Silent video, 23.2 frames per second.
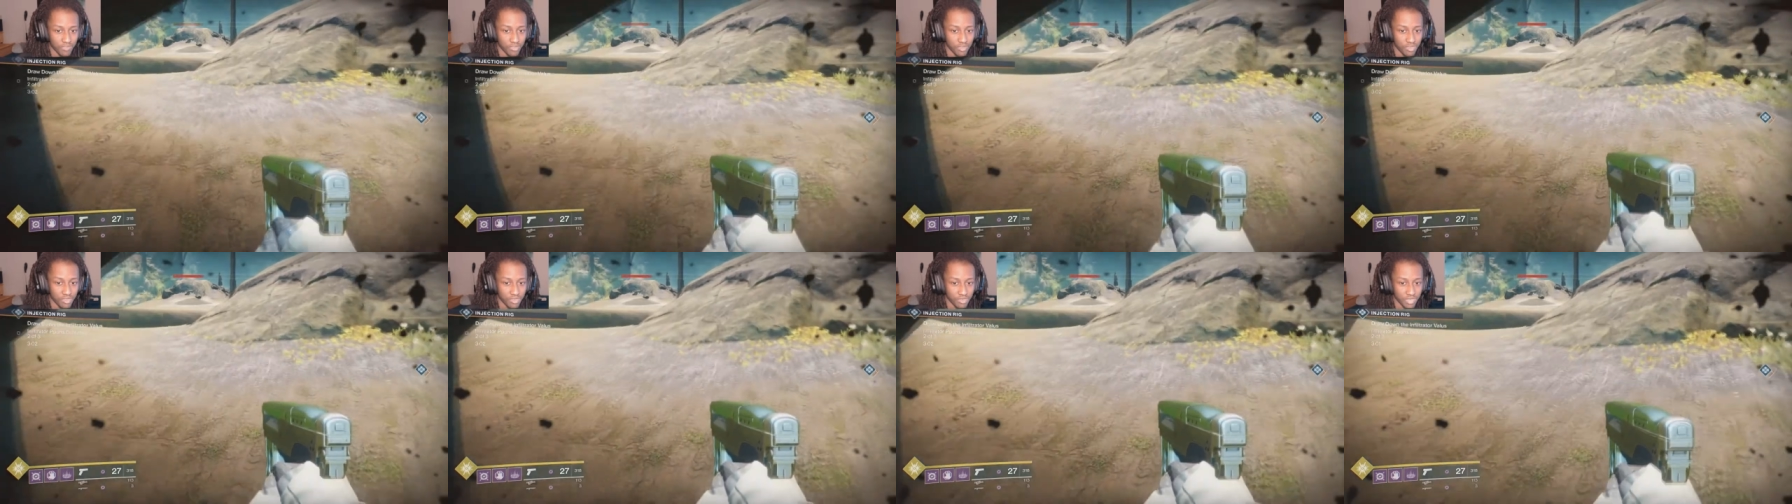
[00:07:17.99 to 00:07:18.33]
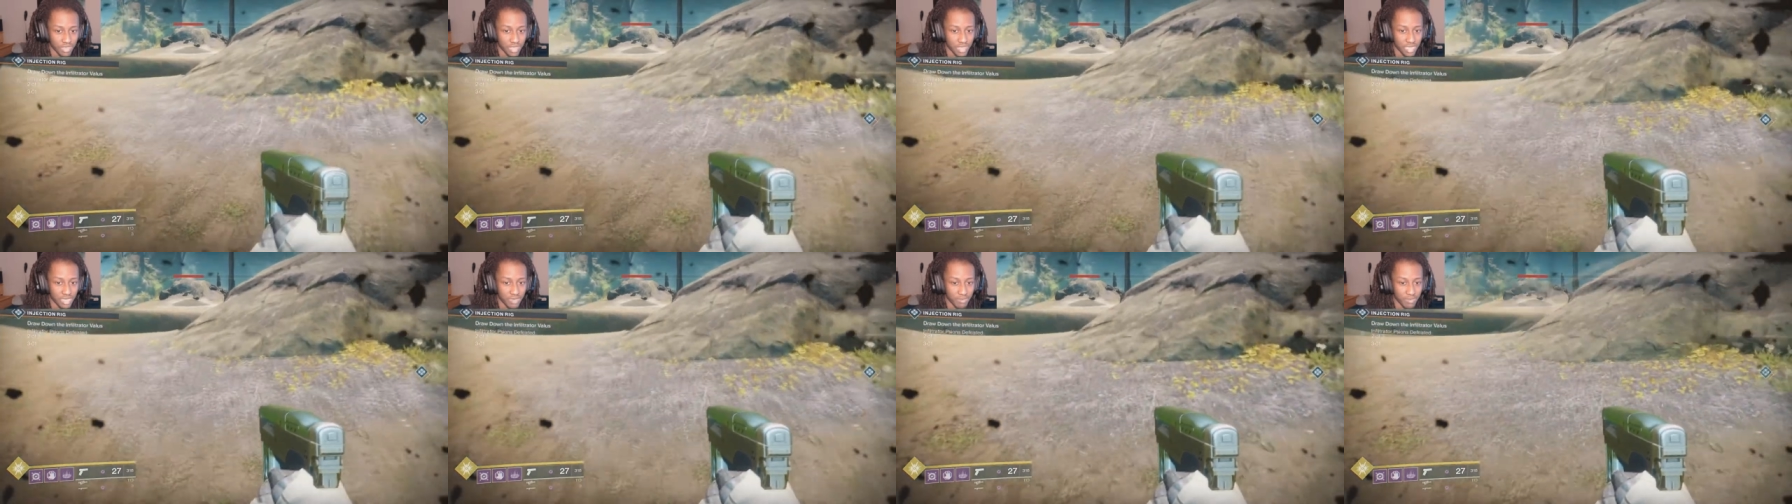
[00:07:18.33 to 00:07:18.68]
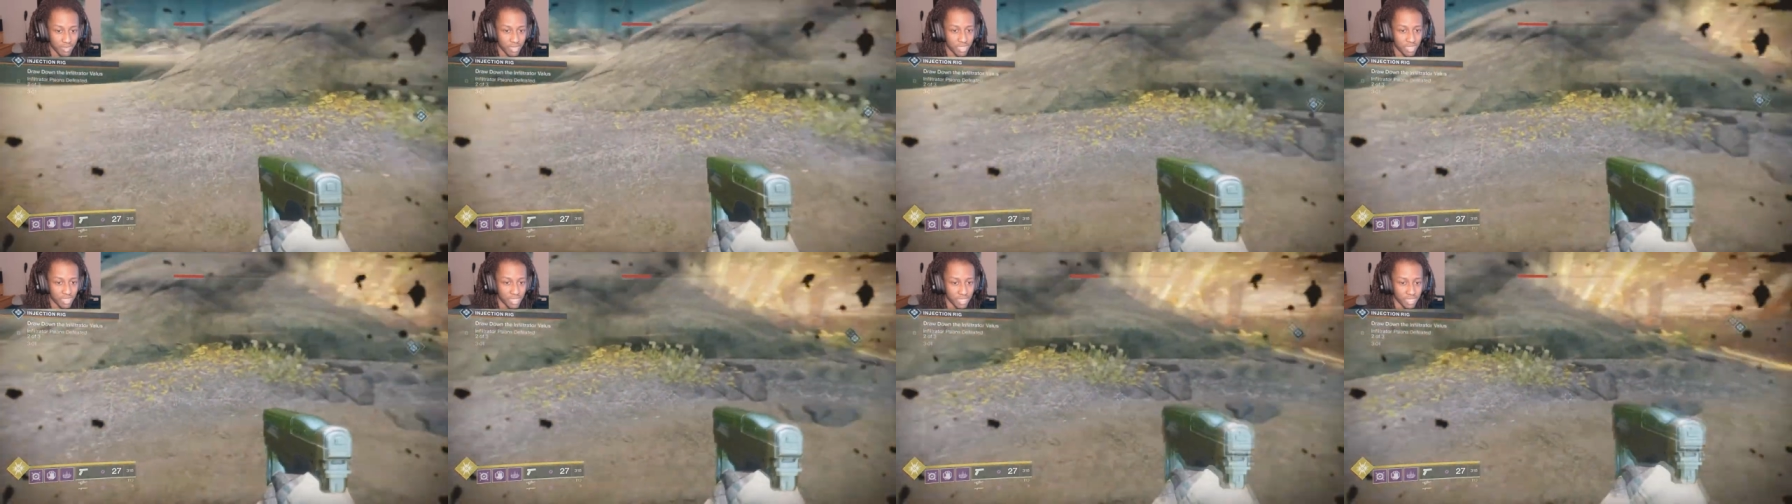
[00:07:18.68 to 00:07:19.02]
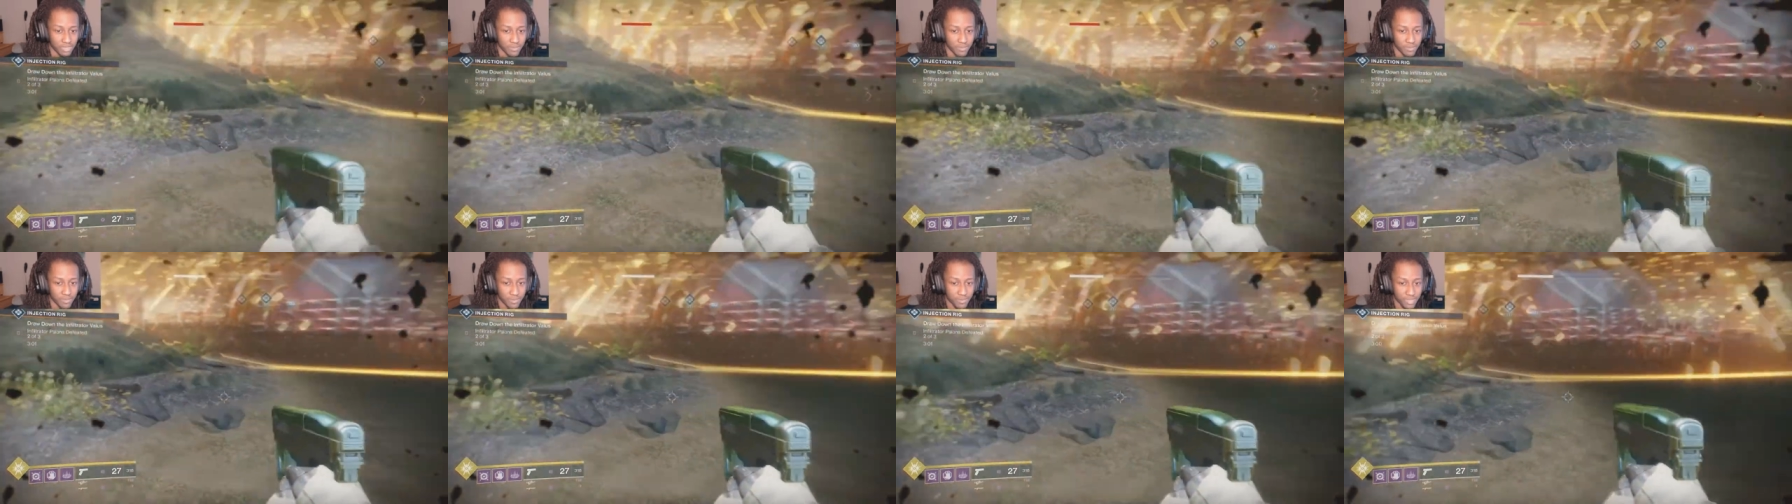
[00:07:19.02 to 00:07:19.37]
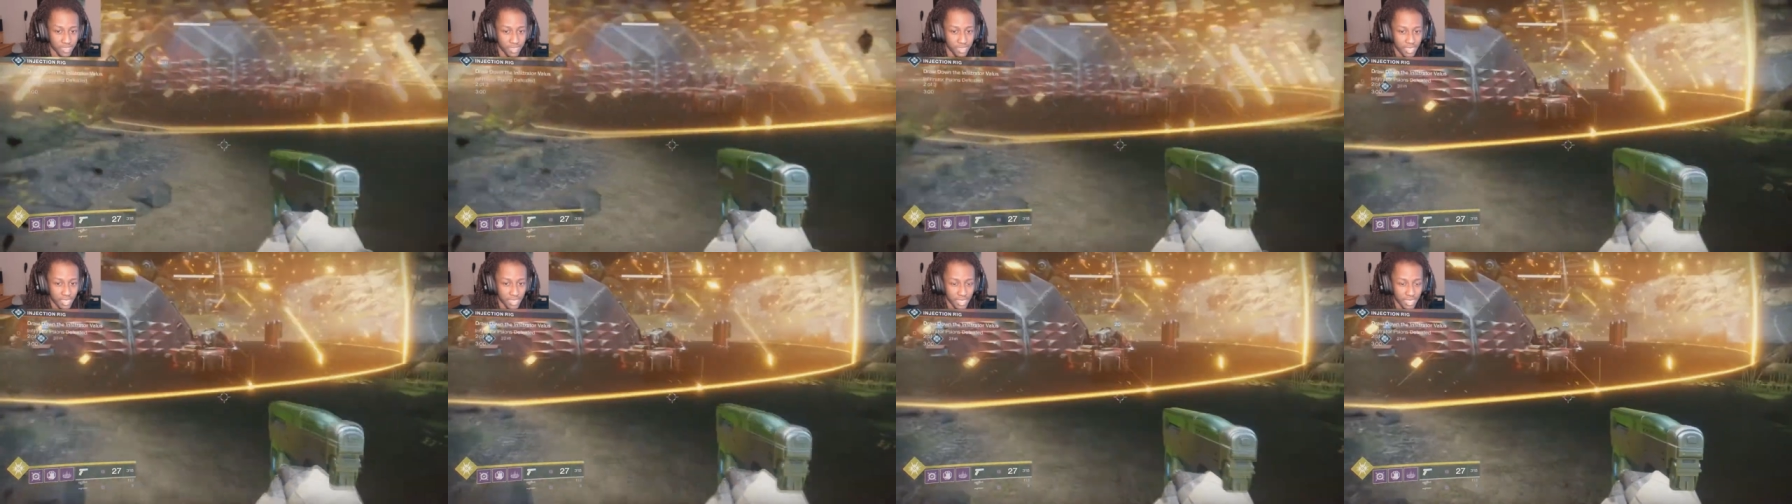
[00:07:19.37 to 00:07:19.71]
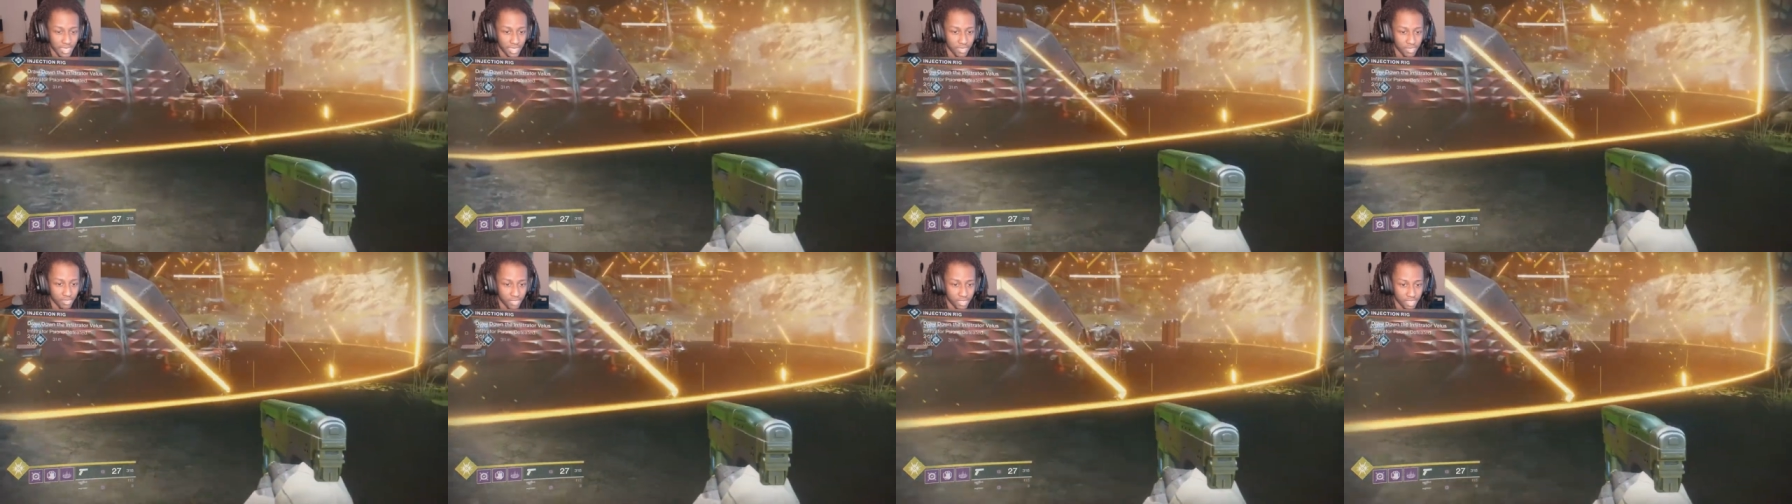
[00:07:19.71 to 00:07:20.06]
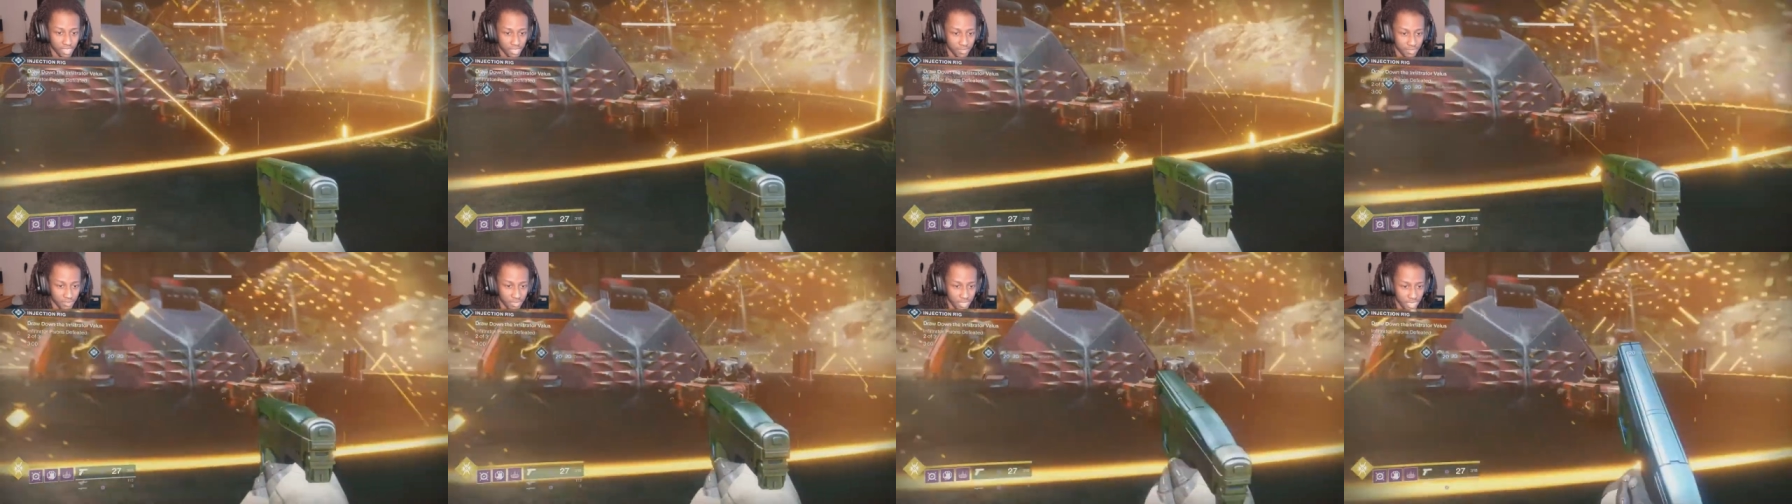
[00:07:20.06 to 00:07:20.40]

full grenade melee energy.